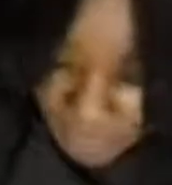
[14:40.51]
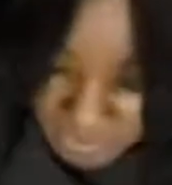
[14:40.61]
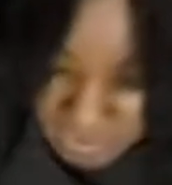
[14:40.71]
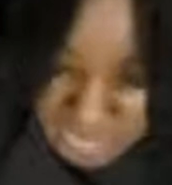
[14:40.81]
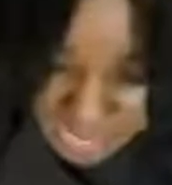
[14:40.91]

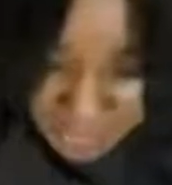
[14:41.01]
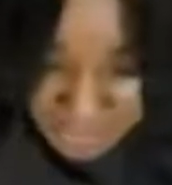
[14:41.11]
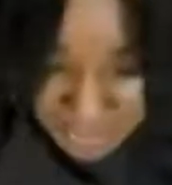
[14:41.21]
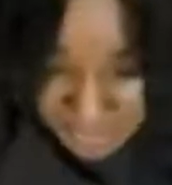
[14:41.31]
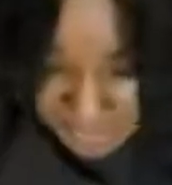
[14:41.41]
what's going to
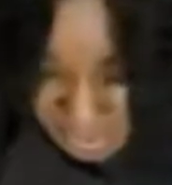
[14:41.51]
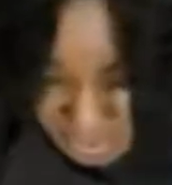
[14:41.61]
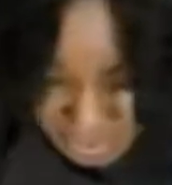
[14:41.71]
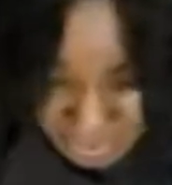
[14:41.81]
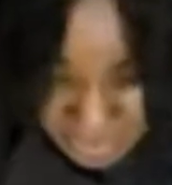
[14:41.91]
happen
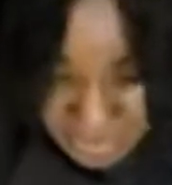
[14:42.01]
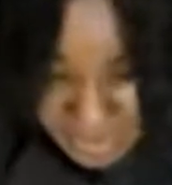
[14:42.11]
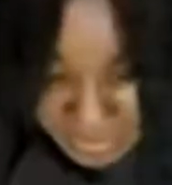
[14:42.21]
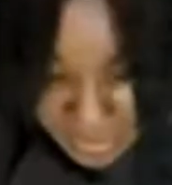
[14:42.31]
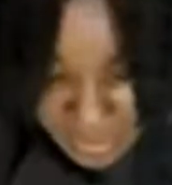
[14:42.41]

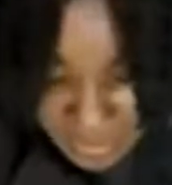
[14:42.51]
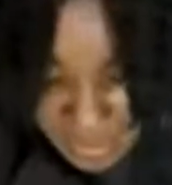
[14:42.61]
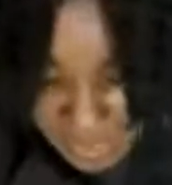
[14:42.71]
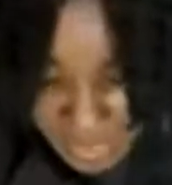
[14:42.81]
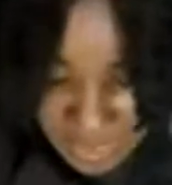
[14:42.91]

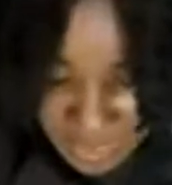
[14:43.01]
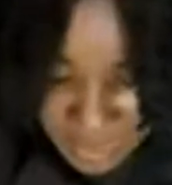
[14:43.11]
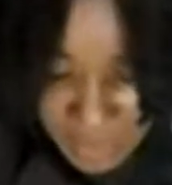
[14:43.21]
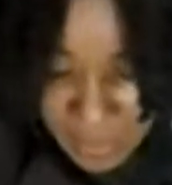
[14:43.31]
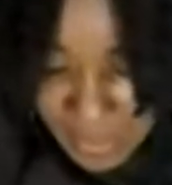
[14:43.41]
is
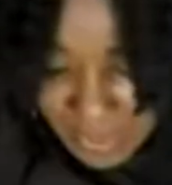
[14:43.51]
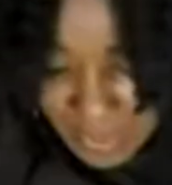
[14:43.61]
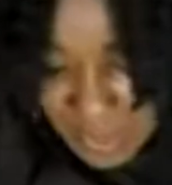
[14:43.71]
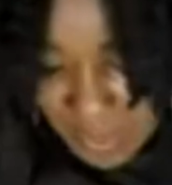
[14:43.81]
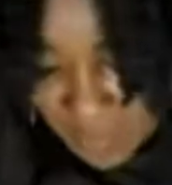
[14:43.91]
the
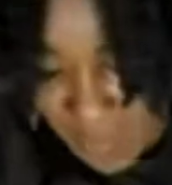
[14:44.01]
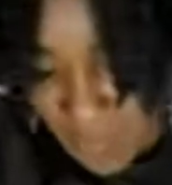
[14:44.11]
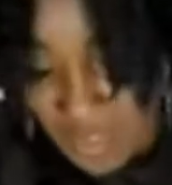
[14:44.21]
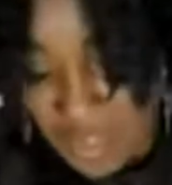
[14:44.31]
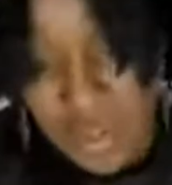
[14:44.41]
mix
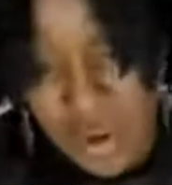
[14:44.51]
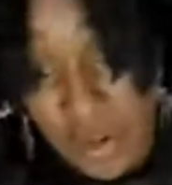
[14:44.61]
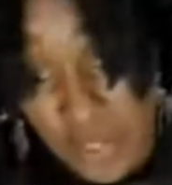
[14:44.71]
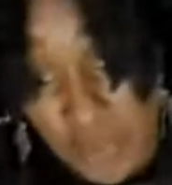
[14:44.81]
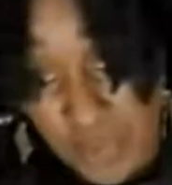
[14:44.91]
of the
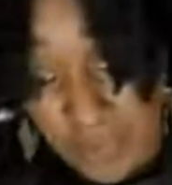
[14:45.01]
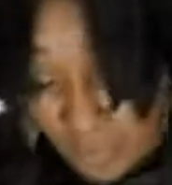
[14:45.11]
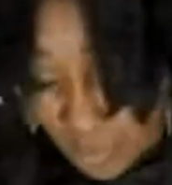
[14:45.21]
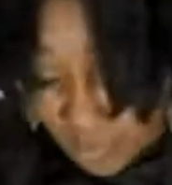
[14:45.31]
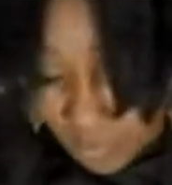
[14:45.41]
starch
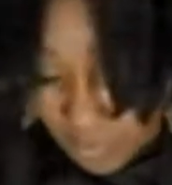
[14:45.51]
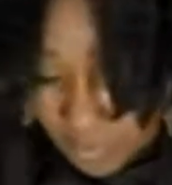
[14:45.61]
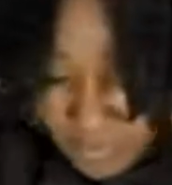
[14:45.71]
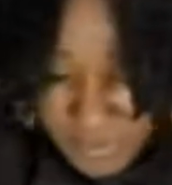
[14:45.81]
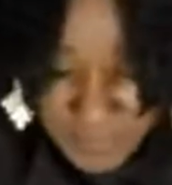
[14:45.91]
from the
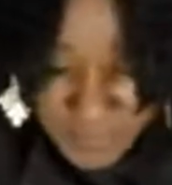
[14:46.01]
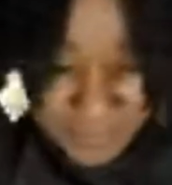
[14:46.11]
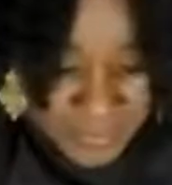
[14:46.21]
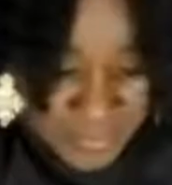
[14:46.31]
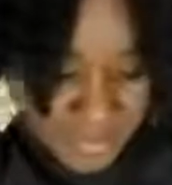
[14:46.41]
noodles
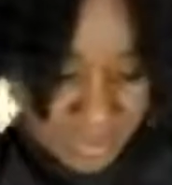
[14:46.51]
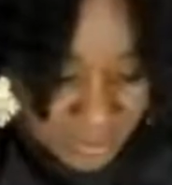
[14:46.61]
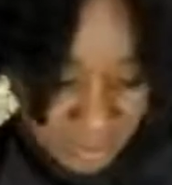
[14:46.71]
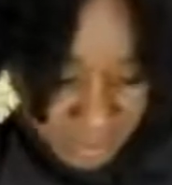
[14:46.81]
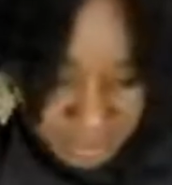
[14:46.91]

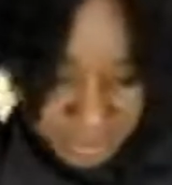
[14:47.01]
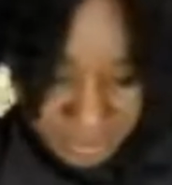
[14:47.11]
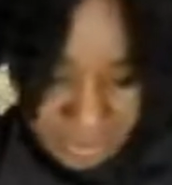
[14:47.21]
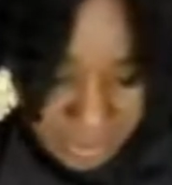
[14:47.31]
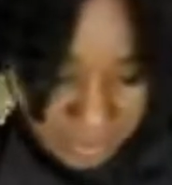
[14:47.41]
and the
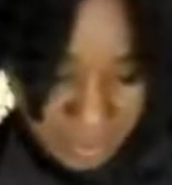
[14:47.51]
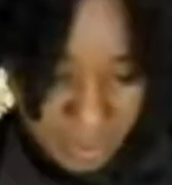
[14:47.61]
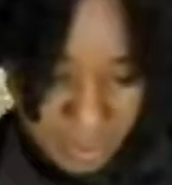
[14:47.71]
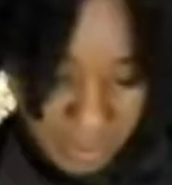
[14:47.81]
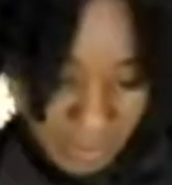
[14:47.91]
coconut
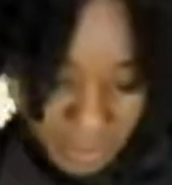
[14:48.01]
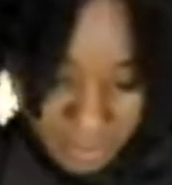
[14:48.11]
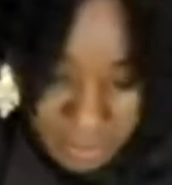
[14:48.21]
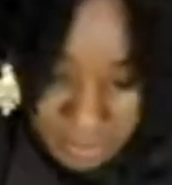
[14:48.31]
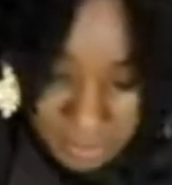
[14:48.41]

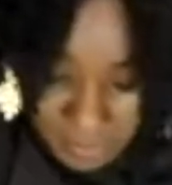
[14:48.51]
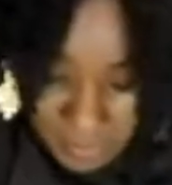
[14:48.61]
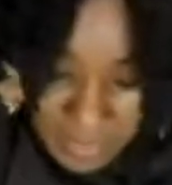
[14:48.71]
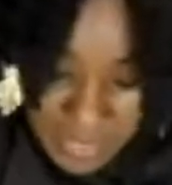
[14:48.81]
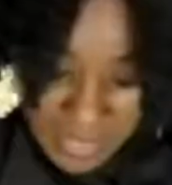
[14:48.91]

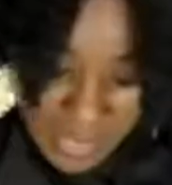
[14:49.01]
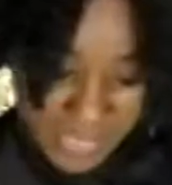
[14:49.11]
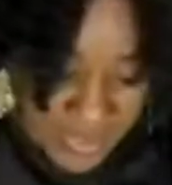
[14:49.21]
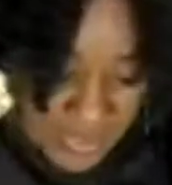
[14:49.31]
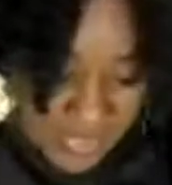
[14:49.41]
oil
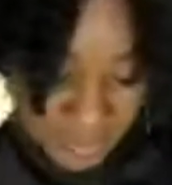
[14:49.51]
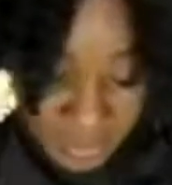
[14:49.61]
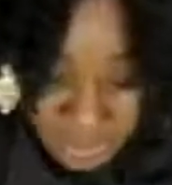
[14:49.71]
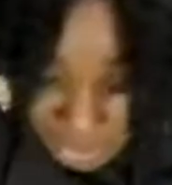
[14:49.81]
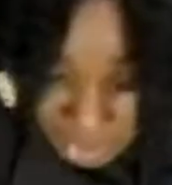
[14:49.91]
and the
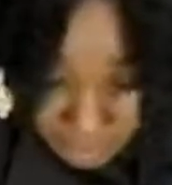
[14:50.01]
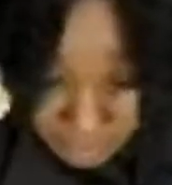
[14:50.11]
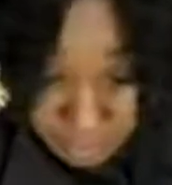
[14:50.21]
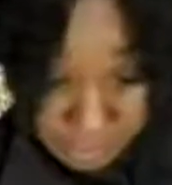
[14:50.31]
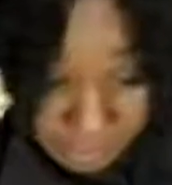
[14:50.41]
silken
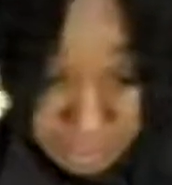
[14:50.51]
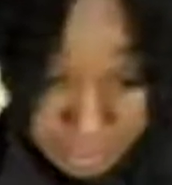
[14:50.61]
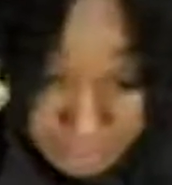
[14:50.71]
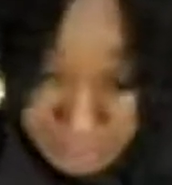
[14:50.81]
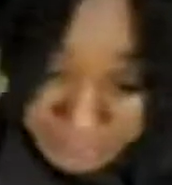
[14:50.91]

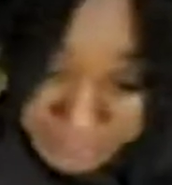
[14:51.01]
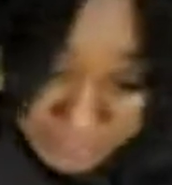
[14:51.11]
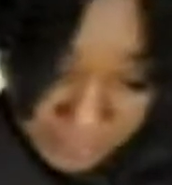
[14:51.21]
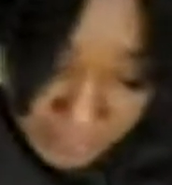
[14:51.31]
tofu,